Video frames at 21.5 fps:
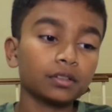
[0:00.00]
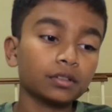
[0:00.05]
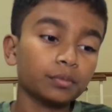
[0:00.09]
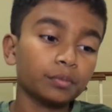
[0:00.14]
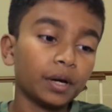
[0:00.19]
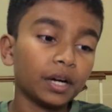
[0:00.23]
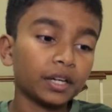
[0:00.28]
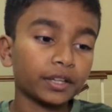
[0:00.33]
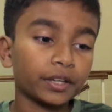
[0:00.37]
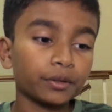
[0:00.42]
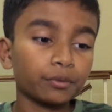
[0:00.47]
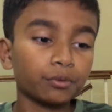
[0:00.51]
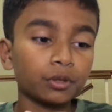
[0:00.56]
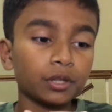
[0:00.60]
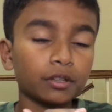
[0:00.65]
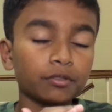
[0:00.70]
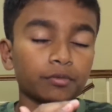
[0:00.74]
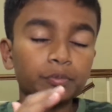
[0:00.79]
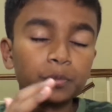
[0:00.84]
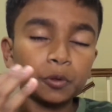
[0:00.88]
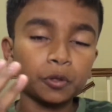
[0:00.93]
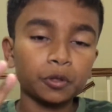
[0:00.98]
market would
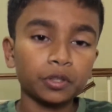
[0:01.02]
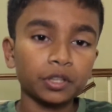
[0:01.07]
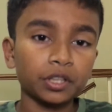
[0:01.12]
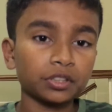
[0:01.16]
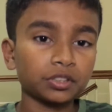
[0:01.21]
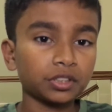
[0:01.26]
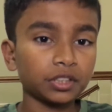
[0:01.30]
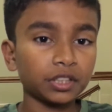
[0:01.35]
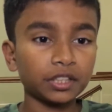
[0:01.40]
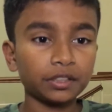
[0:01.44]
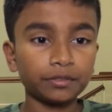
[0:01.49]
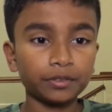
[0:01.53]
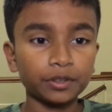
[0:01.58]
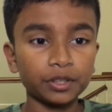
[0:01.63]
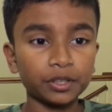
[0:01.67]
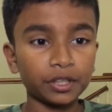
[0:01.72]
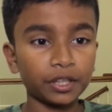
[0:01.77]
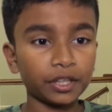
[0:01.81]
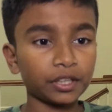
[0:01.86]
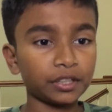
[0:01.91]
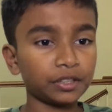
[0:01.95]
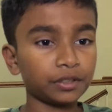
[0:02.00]
have progressed
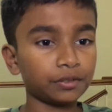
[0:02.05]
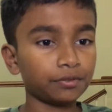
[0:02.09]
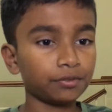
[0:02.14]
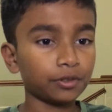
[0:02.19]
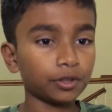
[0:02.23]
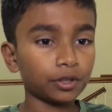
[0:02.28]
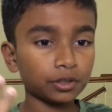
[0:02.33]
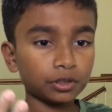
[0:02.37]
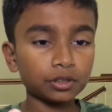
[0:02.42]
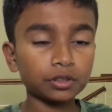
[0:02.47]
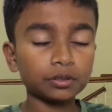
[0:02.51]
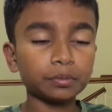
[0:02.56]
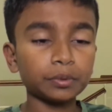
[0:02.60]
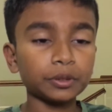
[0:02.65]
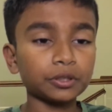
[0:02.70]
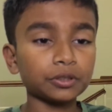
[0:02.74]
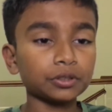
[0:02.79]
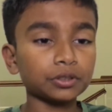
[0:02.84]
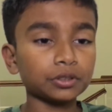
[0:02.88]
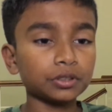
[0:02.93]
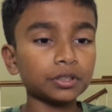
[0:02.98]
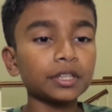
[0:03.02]
even any further,
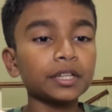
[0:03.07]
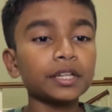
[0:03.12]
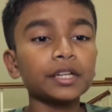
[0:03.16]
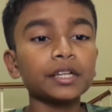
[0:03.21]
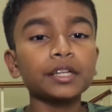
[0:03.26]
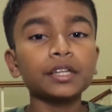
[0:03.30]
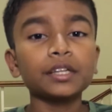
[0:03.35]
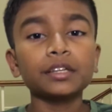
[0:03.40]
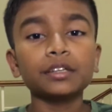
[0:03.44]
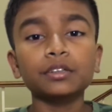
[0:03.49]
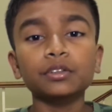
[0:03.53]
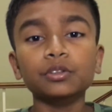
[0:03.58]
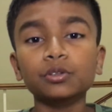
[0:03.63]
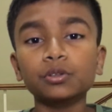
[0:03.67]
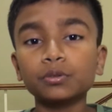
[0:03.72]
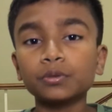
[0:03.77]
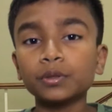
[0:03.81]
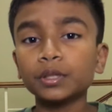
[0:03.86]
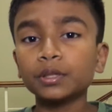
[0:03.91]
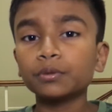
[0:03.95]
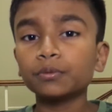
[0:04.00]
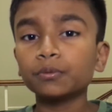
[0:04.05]
because no
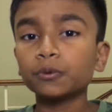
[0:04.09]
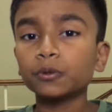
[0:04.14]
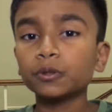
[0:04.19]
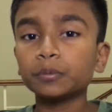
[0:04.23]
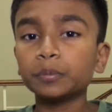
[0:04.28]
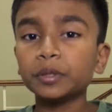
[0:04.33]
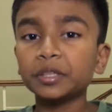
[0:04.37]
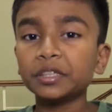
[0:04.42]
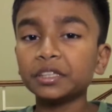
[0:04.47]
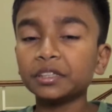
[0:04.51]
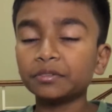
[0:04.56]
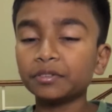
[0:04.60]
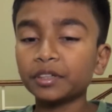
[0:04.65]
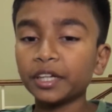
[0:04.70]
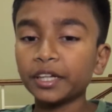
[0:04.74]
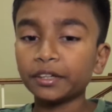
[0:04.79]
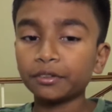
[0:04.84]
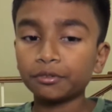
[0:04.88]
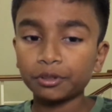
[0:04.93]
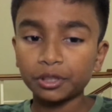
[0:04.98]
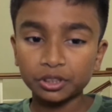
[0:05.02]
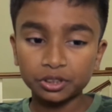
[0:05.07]
one would be even
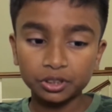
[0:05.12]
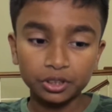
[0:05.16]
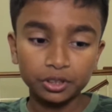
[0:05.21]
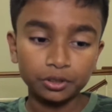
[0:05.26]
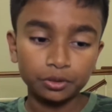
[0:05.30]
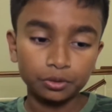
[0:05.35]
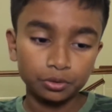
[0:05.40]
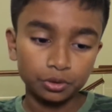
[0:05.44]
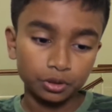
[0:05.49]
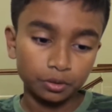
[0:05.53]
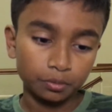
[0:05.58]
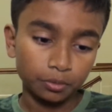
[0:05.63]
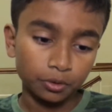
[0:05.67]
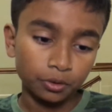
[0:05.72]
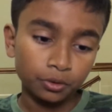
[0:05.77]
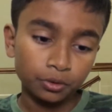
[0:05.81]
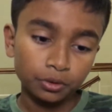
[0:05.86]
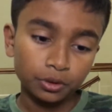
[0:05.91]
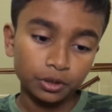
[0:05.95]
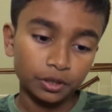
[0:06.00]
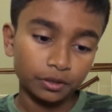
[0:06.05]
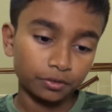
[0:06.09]
interested in using
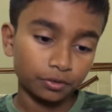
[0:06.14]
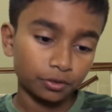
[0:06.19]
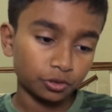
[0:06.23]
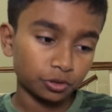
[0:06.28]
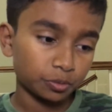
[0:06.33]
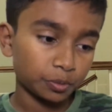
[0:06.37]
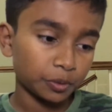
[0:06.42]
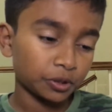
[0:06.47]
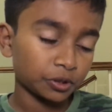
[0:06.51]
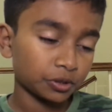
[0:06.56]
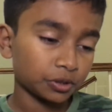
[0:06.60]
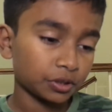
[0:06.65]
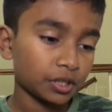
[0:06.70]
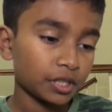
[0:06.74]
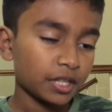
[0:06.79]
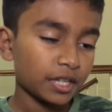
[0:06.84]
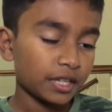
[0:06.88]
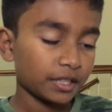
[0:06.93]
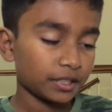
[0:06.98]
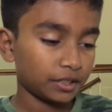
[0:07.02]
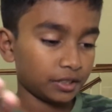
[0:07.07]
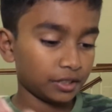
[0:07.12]
Bluetooth earphones because
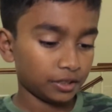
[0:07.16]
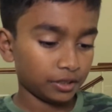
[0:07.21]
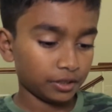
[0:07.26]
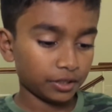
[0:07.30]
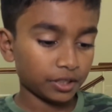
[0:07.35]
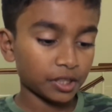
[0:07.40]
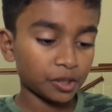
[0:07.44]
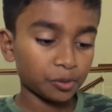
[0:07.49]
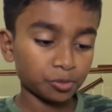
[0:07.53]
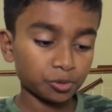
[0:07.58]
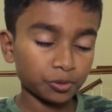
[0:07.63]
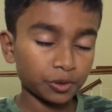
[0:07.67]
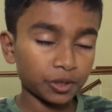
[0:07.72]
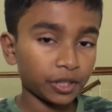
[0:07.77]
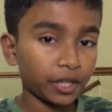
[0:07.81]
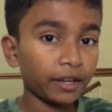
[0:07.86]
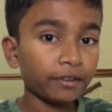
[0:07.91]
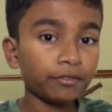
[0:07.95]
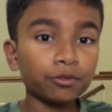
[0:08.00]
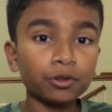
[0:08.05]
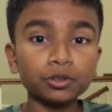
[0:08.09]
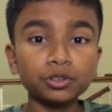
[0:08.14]
it comes with a
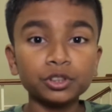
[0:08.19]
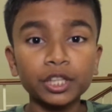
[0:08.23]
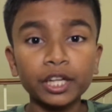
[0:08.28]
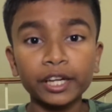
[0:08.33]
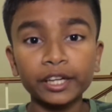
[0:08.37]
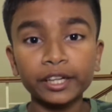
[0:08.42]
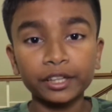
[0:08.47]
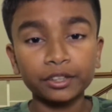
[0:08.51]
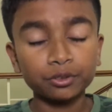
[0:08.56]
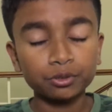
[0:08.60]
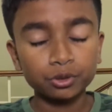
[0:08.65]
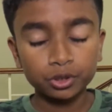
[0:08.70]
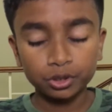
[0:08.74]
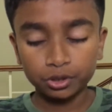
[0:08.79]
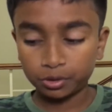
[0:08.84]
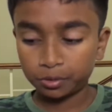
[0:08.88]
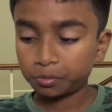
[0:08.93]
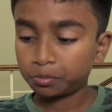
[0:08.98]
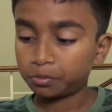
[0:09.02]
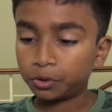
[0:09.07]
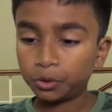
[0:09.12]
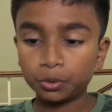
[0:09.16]
headphone jack and you
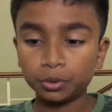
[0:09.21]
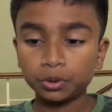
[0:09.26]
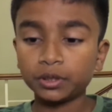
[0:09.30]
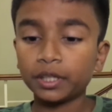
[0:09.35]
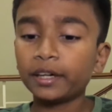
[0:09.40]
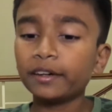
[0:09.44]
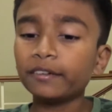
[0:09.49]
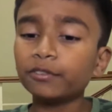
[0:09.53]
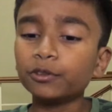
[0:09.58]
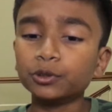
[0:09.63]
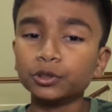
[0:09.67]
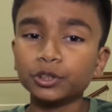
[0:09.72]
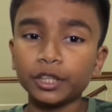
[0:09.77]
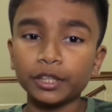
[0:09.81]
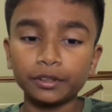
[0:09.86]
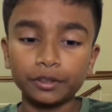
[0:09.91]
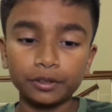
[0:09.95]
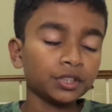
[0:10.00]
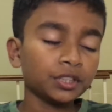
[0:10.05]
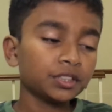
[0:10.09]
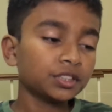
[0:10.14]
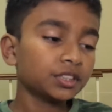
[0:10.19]
just use the headphone
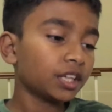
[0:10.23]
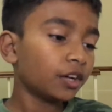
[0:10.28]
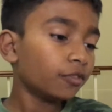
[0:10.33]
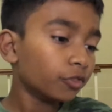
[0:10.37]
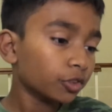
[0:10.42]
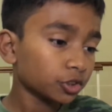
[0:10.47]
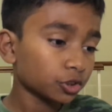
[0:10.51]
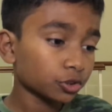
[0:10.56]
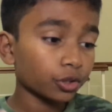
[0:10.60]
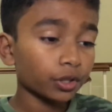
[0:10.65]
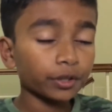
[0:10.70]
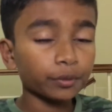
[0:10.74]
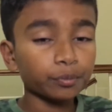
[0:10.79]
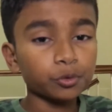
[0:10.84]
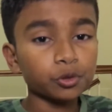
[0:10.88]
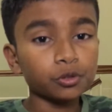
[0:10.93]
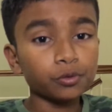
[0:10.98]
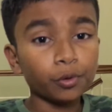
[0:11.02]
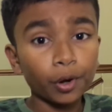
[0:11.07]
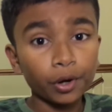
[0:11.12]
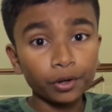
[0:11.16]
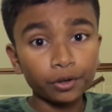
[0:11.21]
jack. See, someone's gotta
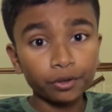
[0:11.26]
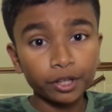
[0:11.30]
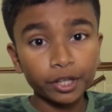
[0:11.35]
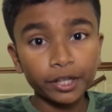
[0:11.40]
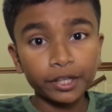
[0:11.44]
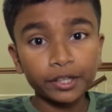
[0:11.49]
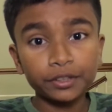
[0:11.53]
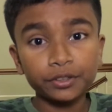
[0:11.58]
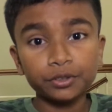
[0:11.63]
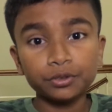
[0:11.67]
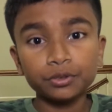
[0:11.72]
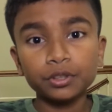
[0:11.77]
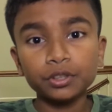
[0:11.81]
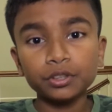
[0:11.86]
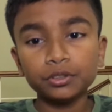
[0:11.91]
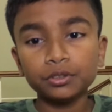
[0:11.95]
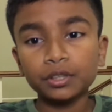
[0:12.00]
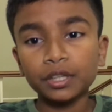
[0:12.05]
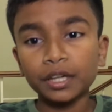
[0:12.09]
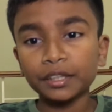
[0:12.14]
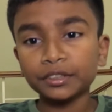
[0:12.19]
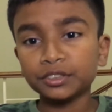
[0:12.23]
move on, right?
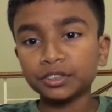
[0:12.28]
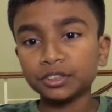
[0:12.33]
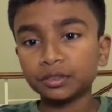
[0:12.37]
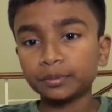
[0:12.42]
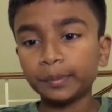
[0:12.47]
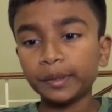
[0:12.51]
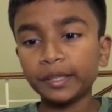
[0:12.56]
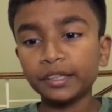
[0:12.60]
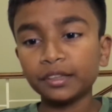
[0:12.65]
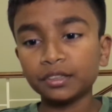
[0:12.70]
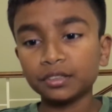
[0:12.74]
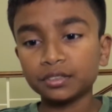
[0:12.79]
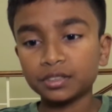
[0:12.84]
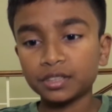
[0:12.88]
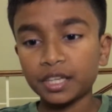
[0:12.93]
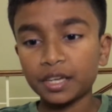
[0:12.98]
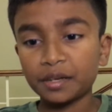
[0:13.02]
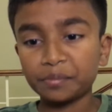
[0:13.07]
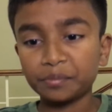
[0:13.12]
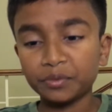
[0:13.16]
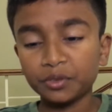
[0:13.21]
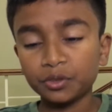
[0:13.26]
You can't just be in the
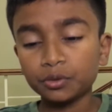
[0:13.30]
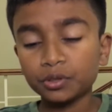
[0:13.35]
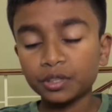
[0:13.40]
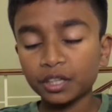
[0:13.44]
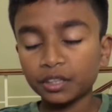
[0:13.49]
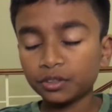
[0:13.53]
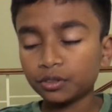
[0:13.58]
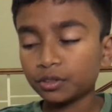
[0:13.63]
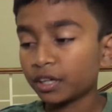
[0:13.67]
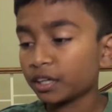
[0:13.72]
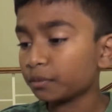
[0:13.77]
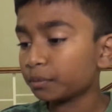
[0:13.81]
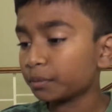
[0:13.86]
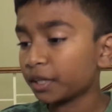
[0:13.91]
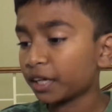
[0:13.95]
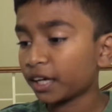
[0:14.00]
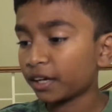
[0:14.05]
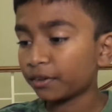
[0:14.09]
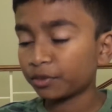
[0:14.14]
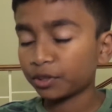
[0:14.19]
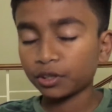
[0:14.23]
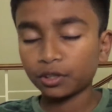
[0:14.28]
same, you can't be
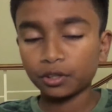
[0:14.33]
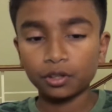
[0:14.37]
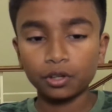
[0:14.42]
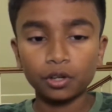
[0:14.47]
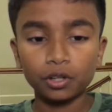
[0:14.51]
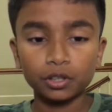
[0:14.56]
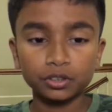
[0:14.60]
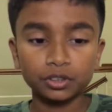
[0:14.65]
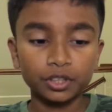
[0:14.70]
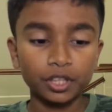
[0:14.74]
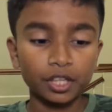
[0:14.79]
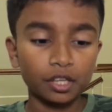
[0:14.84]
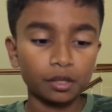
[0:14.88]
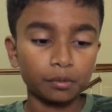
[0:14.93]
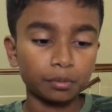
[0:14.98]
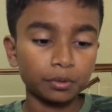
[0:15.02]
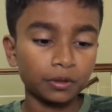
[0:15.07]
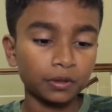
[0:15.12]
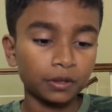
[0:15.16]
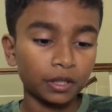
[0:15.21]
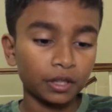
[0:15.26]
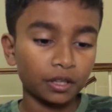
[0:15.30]
having an aux
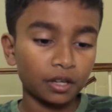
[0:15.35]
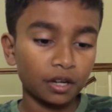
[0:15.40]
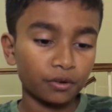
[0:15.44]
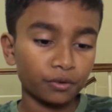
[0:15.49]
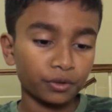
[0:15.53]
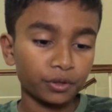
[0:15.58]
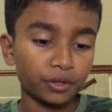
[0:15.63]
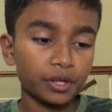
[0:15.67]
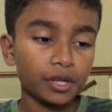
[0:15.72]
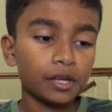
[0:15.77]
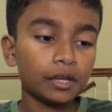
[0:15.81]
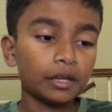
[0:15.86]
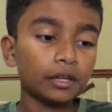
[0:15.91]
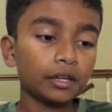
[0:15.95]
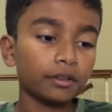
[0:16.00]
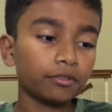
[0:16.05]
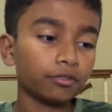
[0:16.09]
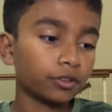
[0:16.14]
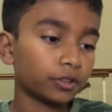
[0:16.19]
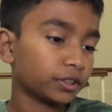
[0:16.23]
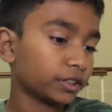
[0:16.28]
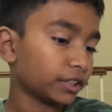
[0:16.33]
cable around
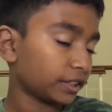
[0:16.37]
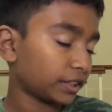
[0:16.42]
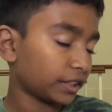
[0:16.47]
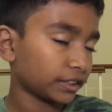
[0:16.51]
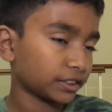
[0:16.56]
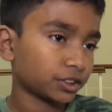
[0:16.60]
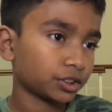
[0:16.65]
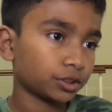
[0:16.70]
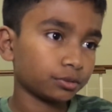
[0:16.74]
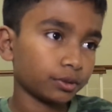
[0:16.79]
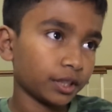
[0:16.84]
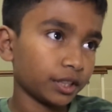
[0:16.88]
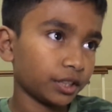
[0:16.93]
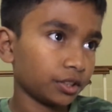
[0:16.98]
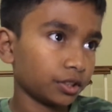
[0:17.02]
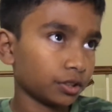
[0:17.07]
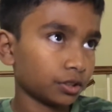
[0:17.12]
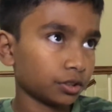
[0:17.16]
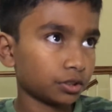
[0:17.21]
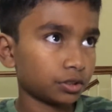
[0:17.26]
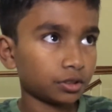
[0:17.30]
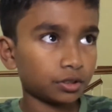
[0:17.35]
for the next 20
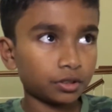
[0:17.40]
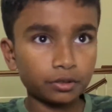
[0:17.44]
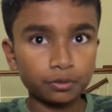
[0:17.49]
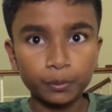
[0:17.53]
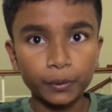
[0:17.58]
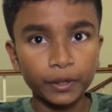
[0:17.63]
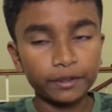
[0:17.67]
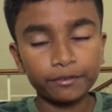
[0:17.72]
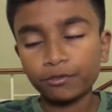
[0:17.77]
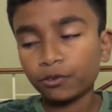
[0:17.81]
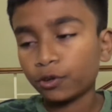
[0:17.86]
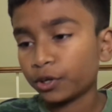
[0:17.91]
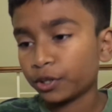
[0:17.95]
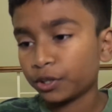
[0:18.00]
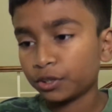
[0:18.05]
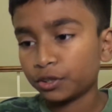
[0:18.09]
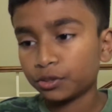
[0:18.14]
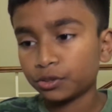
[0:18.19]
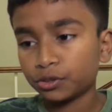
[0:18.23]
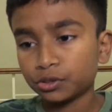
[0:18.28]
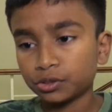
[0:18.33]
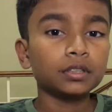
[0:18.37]
years, 40
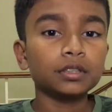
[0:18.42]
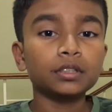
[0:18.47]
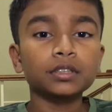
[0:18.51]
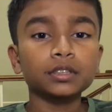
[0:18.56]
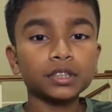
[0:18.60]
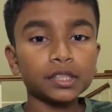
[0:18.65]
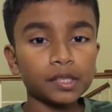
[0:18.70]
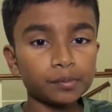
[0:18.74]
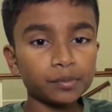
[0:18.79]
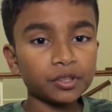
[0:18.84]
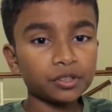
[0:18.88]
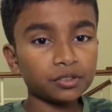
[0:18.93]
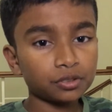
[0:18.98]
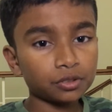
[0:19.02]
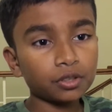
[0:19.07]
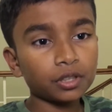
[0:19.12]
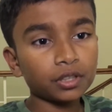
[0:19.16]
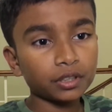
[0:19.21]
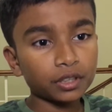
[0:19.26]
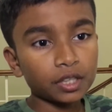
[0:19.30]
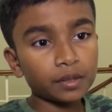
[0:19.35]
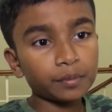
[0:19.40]
years. Something's
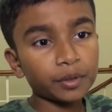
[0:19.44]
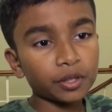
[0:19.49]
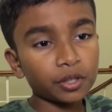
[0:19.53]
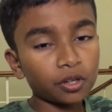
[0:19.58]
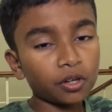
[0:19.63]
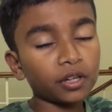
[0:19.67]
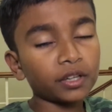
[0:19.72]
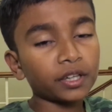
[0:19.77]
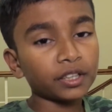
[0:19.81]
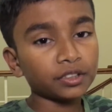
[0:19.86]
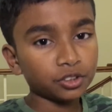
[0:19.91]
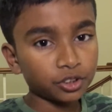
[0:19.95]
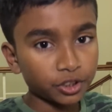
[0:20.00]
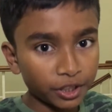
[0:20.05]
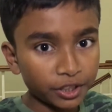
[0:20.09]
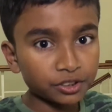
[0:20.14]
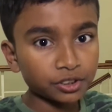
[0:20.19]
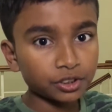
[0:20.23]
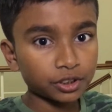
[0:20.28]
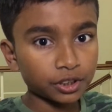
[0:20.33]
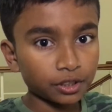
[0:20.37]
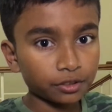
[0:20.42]
gotta come along and
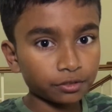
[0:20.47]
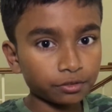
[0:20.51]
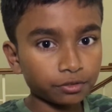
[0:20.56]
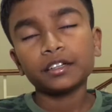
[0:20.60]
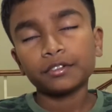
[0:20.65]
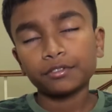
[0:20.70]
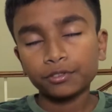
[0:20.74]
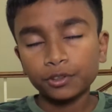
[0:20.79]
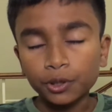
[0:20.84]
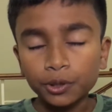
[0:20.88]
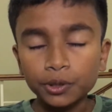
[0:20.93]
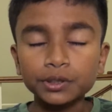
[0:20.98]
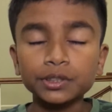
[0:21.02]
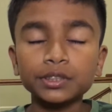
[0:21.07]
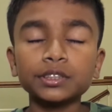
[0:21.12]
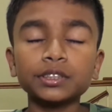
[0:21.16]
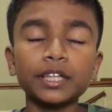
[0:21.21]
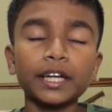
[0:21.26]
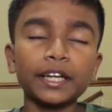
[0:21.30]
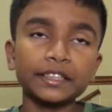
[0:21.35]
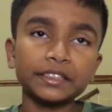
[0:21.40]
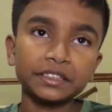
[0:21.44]
change stuff. Of
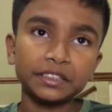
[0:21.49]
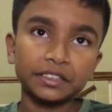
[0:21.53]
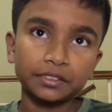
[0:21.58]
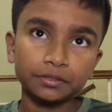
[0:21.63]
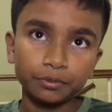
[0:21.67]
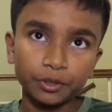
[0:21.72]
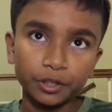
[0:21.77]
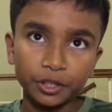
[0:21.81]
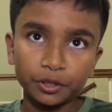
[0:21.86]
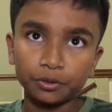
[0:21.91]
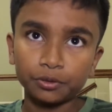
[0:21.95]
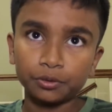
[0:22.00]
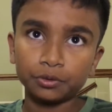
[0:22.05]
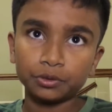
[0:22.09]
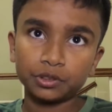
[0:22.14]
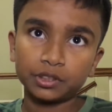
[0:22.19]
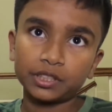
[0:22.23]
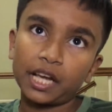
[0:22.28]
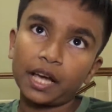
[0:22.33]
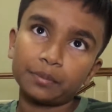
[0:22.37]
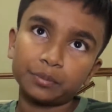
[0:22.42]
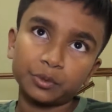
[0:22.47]
course, as we know,
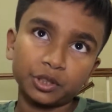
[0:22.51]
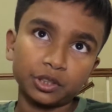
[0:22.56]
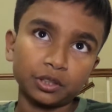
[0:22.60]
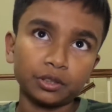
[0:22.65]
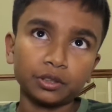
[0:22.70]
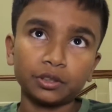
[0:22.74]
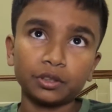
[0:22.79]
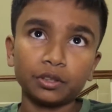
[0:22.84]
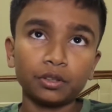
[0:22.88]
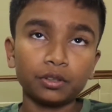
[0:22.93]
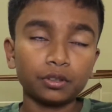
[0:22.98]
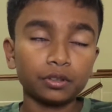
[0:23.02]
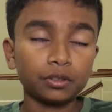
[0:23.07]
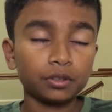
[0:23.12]
Samsung,